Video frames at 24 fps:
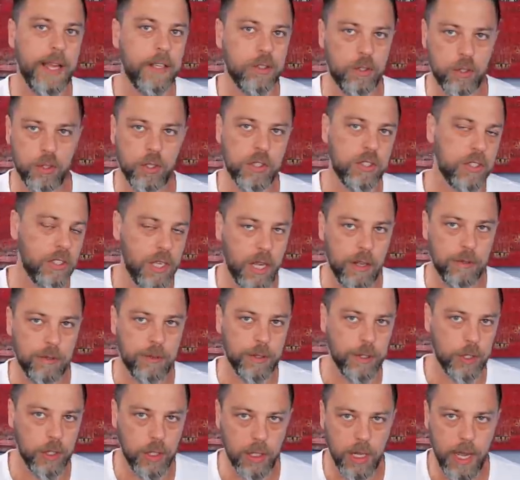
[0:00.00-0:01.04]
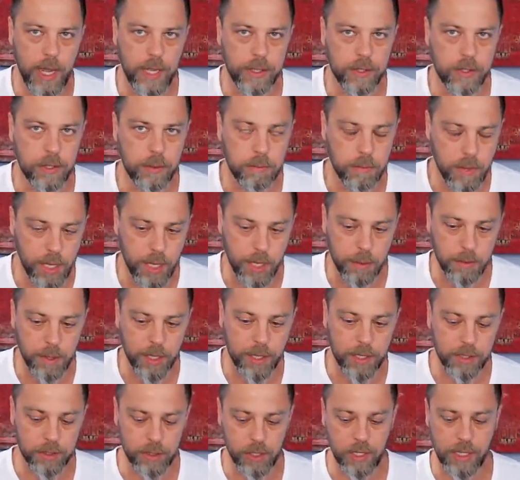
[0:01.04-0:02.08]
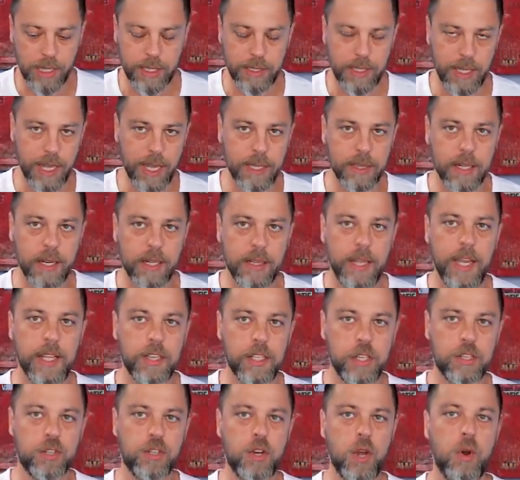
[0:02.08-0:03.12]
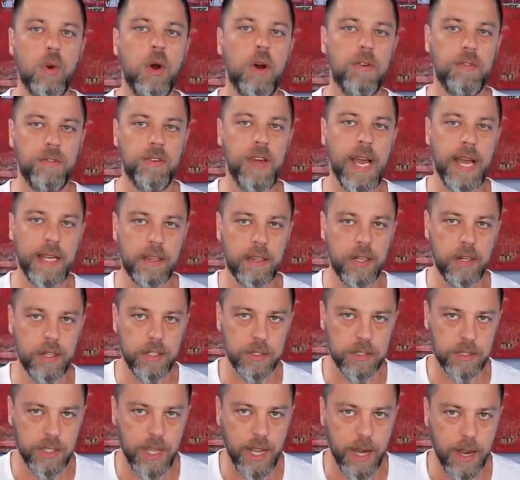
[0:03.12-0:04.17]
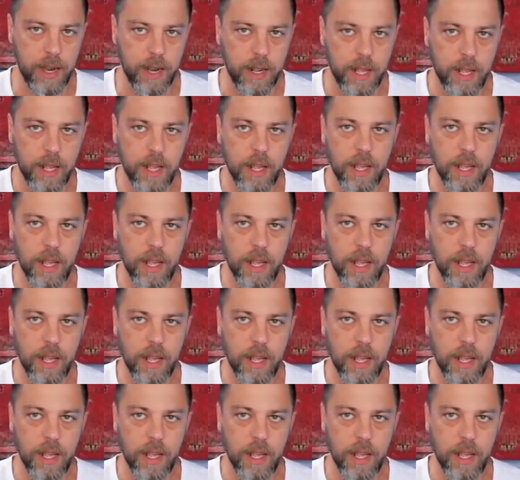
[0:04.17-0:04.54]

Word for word: lying to yourself and you're lying to me. Because look, at the end of the day, the show off factor is there.